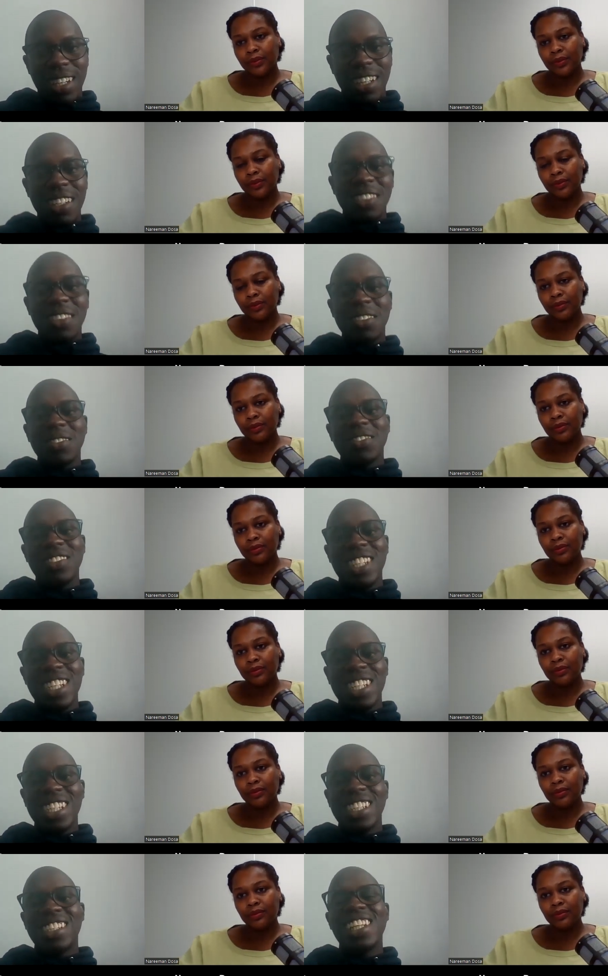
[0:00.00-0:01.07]
Speaker 1: um
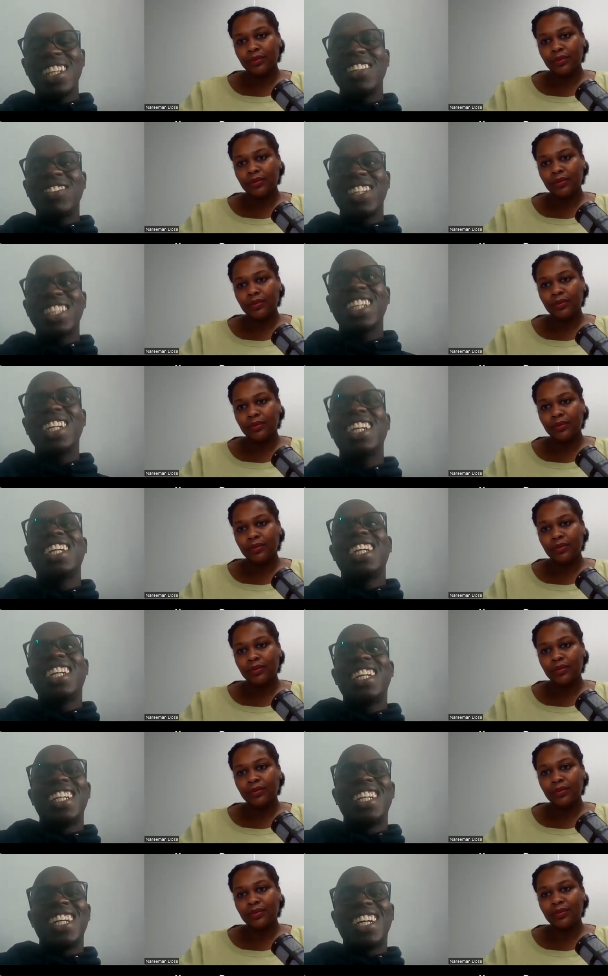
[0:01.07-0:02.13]
does it really matter
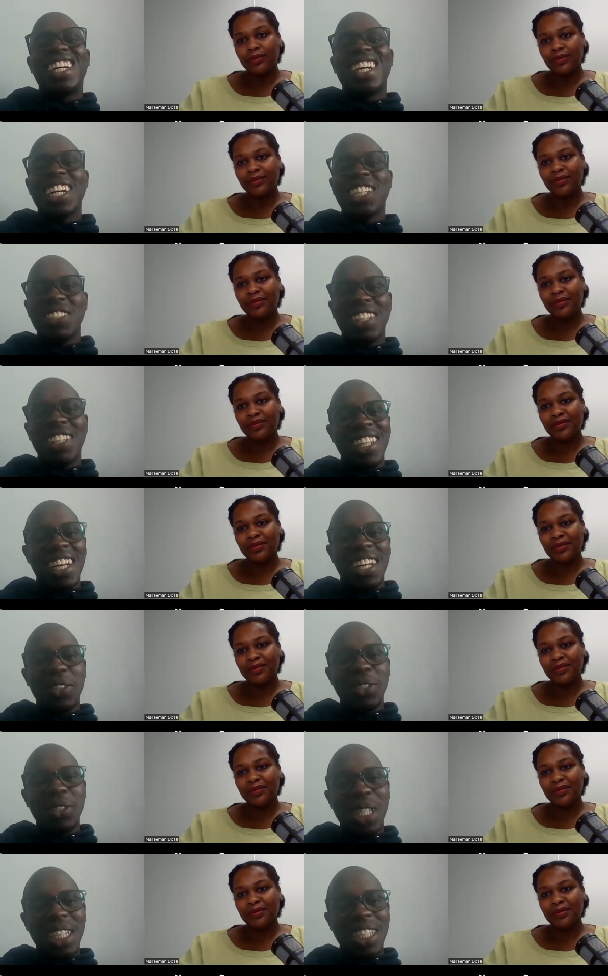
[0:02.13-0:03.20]
actually i
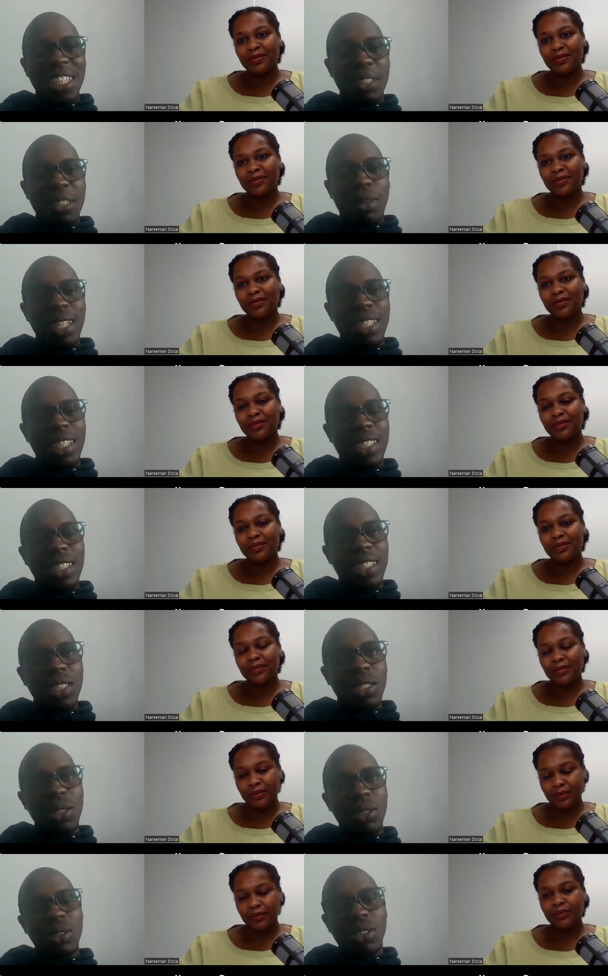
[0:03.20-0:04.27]
don't think it matters the
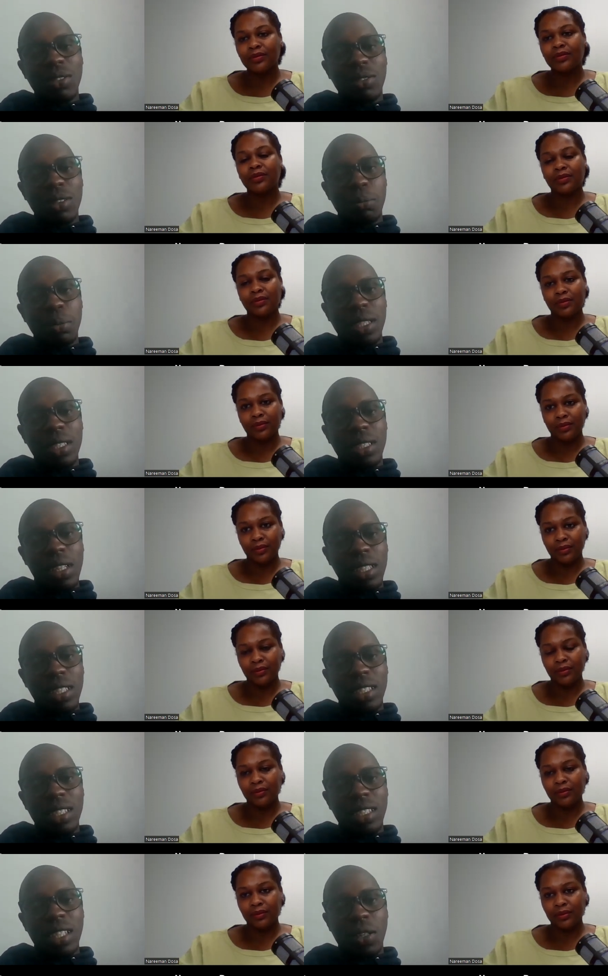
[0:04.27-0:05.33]
source of the press
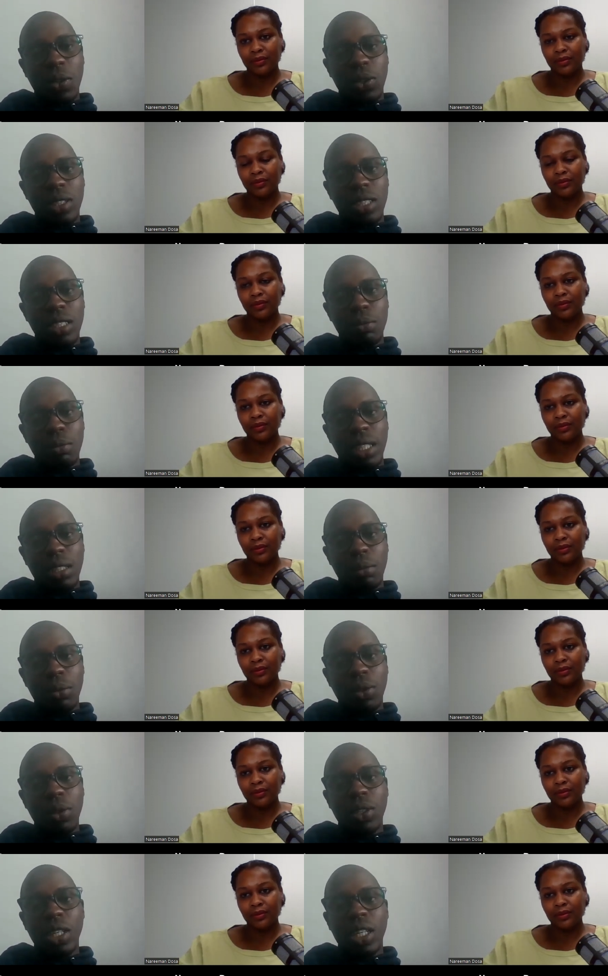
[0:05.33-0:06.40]
release the content matter
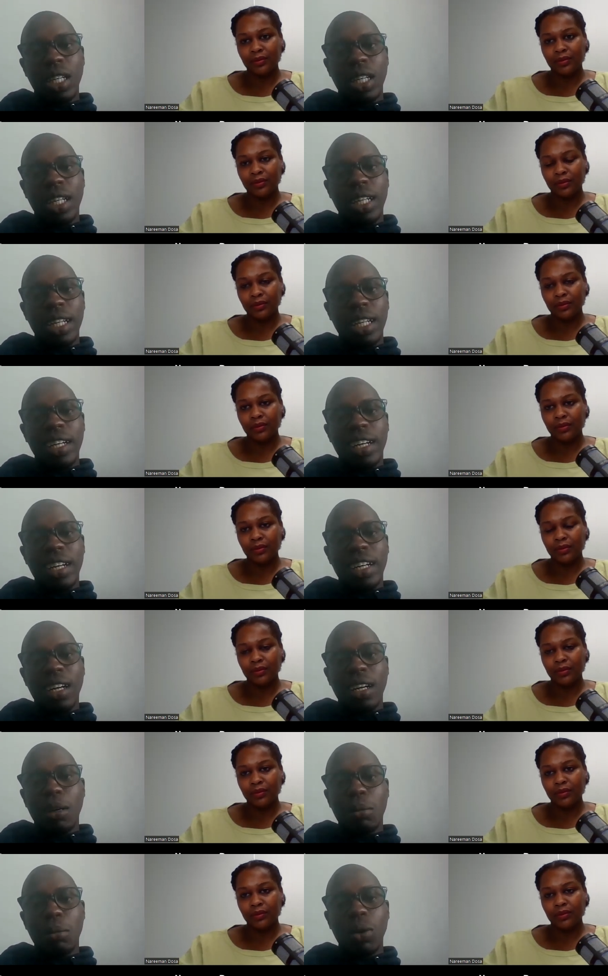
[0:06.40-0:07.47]
more
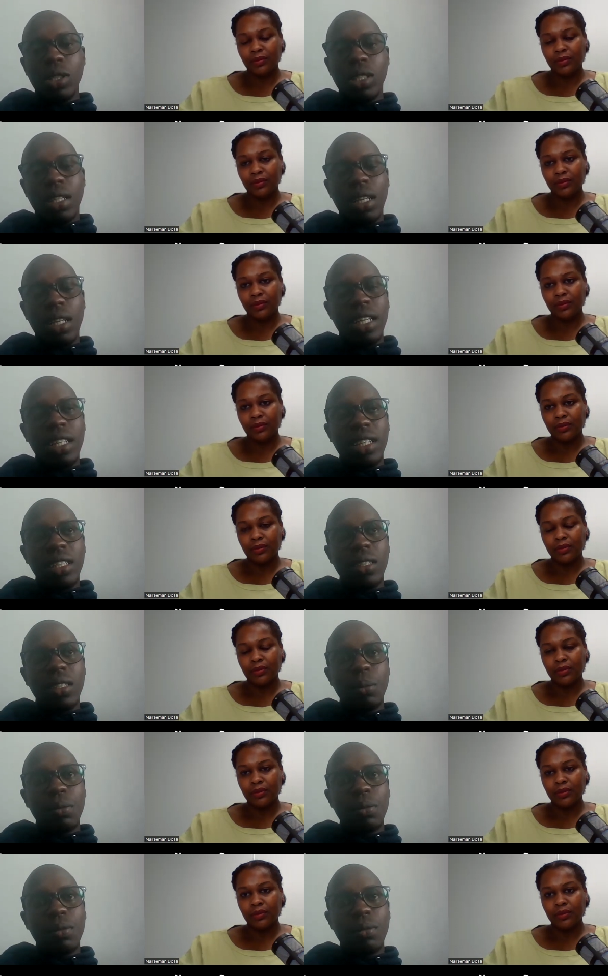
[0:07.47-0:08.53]
uh, mostly
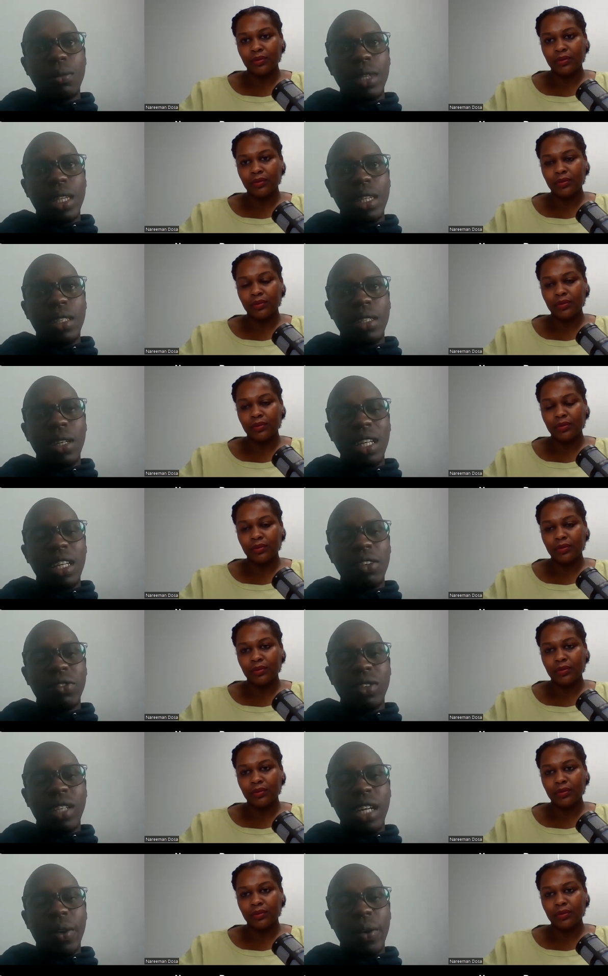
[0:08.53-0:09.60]

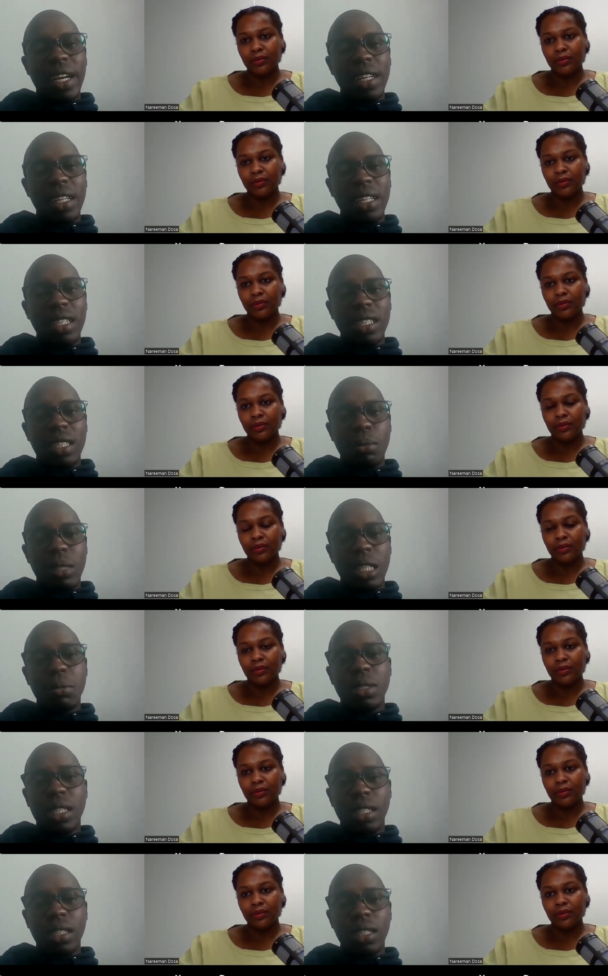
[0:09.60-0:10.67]
even our editors
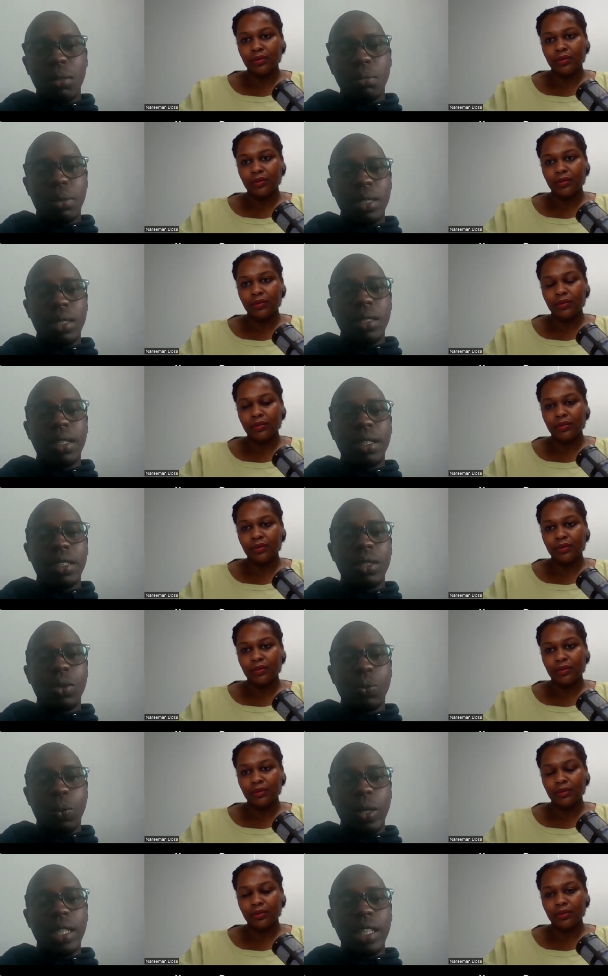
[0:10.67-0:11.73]
sometimes send us press releases
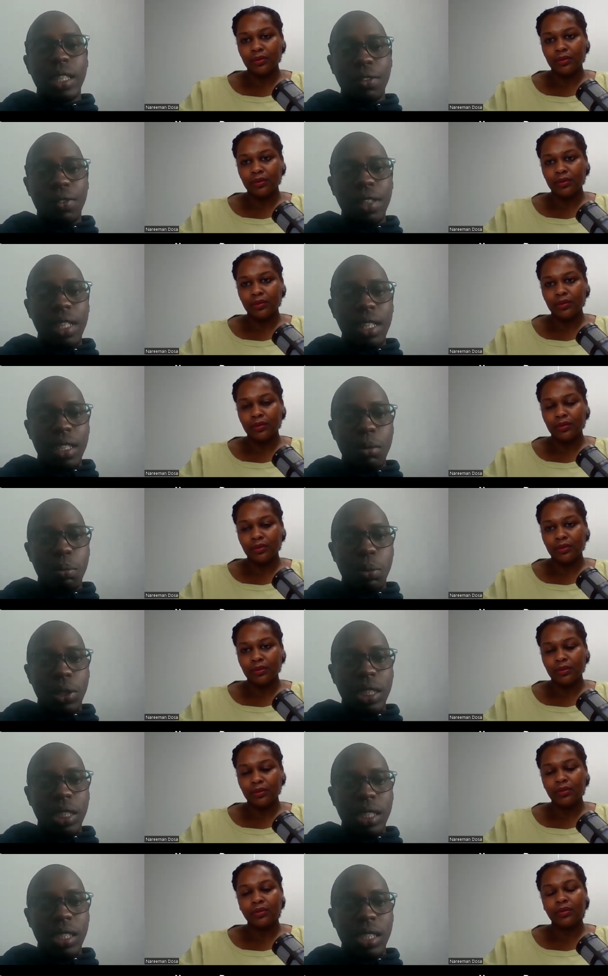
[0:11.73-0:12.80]
when they feel it's
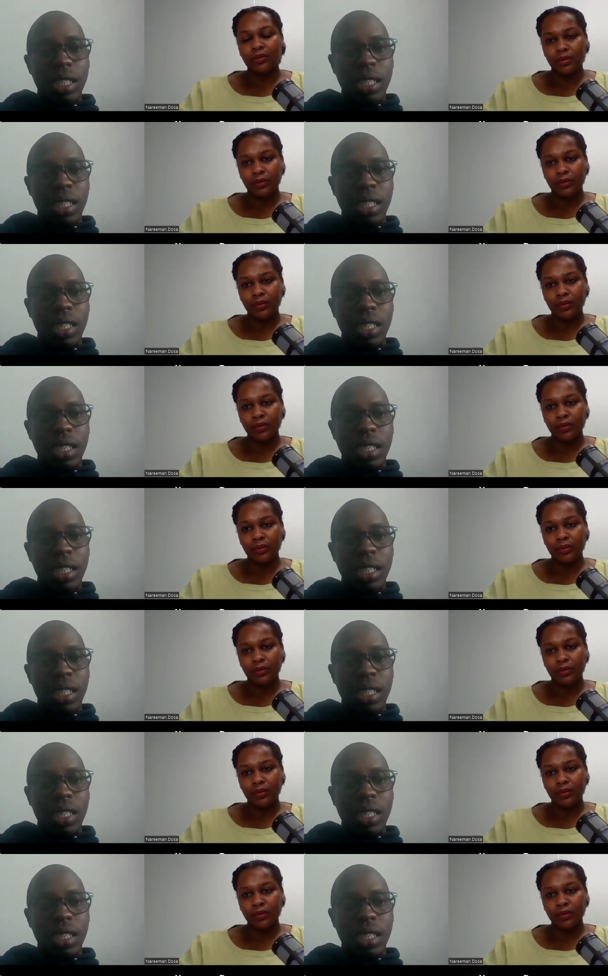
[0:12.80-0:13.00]
important.